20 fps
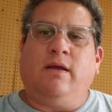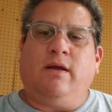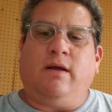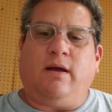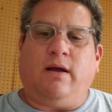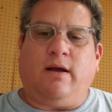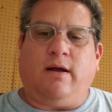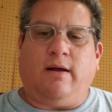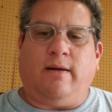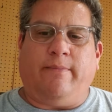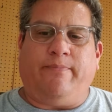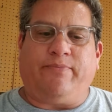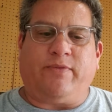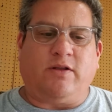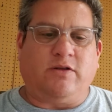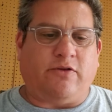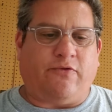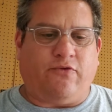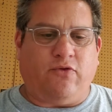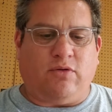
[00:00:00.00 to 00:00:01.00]

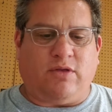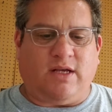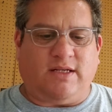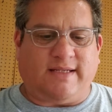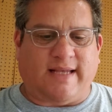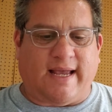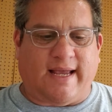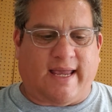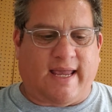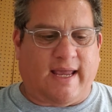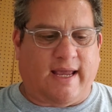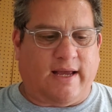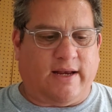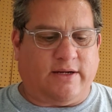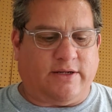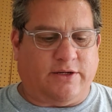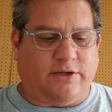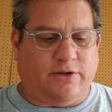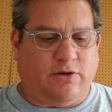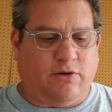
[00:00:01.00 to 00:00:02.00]
There's a few things I
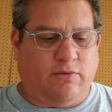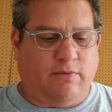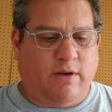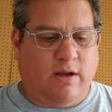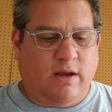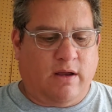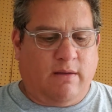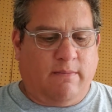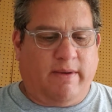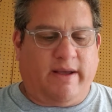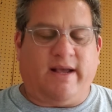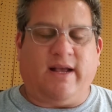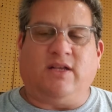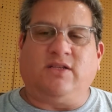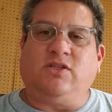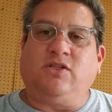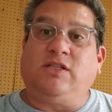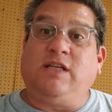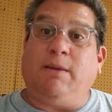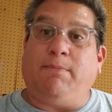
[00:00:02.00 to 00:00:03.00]
can do,
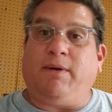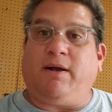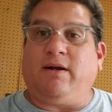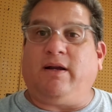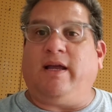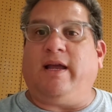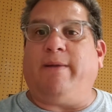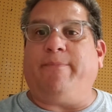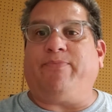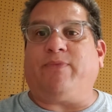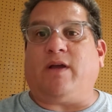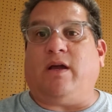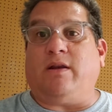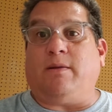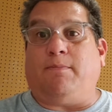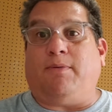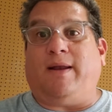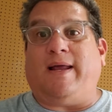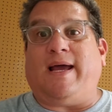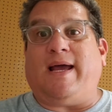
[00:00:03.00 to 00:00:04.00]
because typically on a
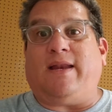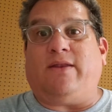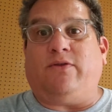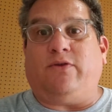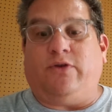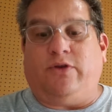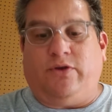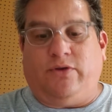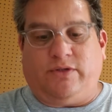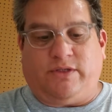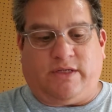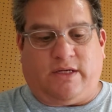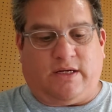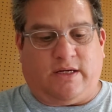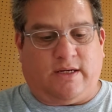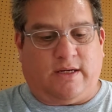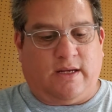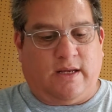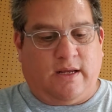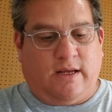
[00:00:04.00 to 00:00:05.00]
platen they're
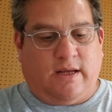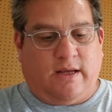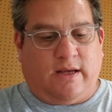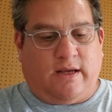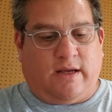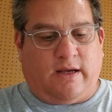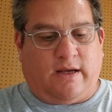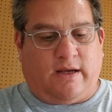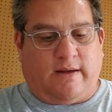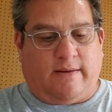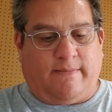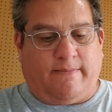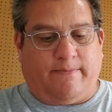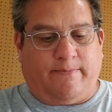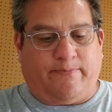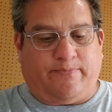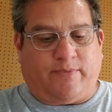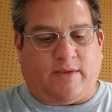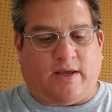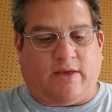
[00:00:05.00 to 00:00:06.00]
using
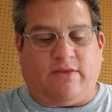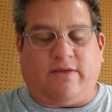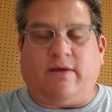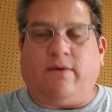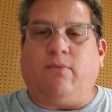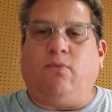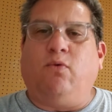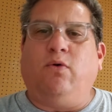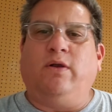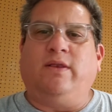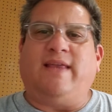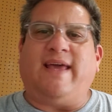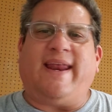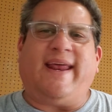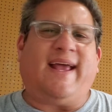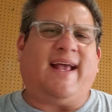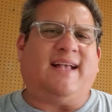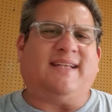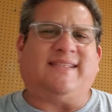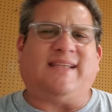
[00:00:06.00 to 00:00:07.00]
the wood that
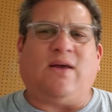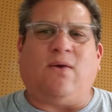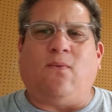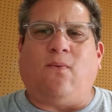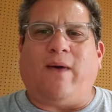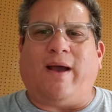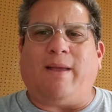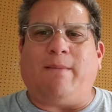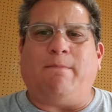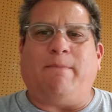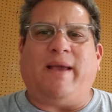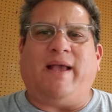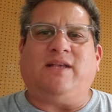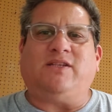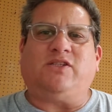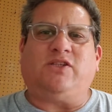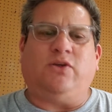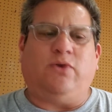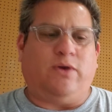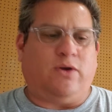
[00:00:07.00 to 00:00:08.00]
has that white
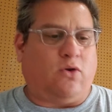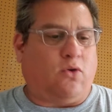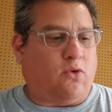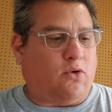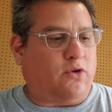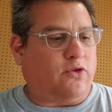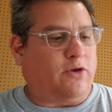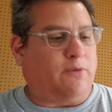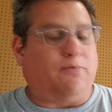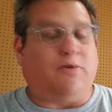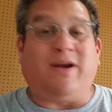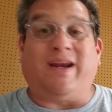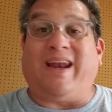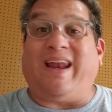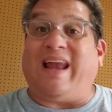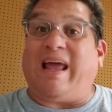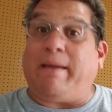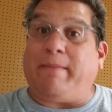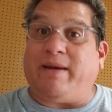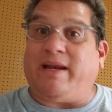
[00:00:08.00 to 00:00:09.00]
base to it, or they're putting
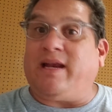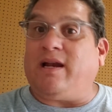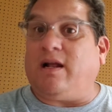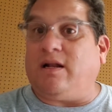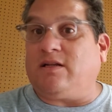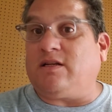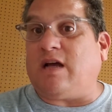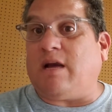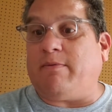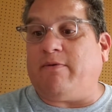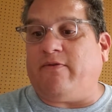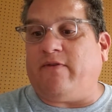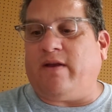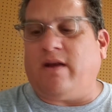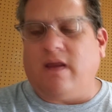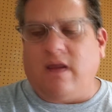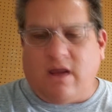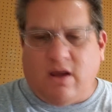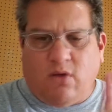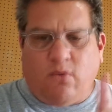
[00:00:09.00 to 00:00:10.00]
laminate on top of it,
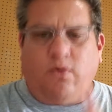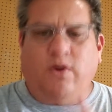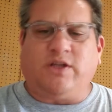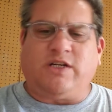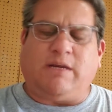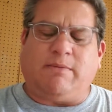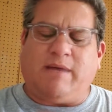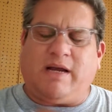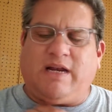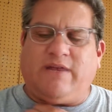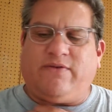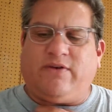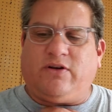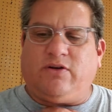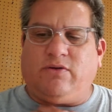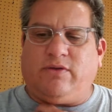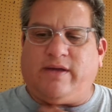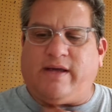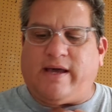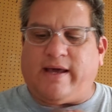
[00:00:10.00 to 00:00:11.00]
which I might even
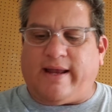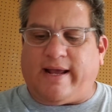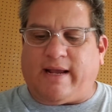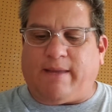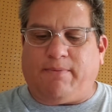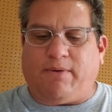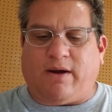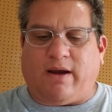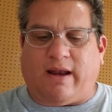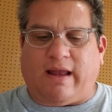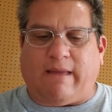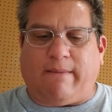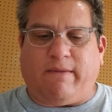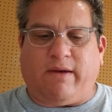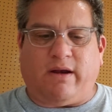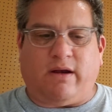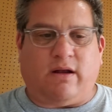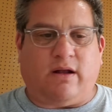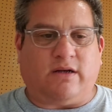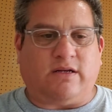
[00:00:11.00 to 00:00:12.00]
do that. I could put a
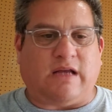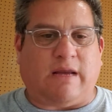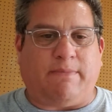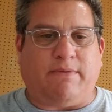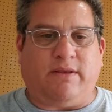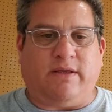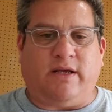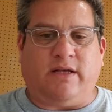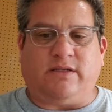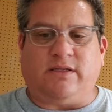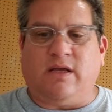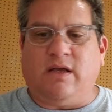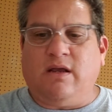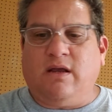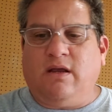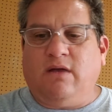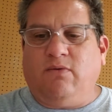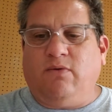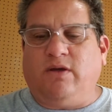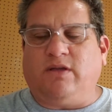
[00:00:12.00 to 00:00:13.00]
laminate on top of this
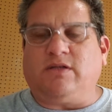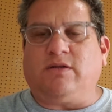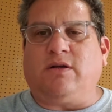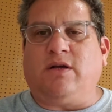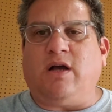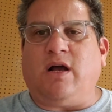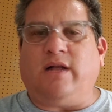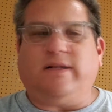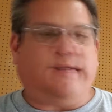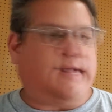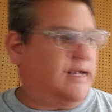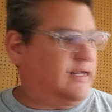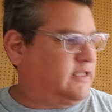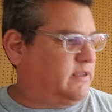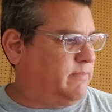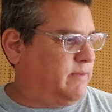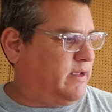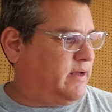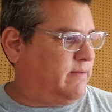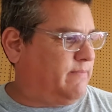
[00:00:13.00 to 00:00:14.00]
with some contact
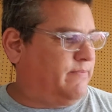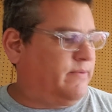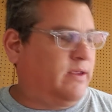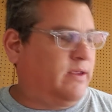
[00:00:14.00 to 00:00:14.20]
cement,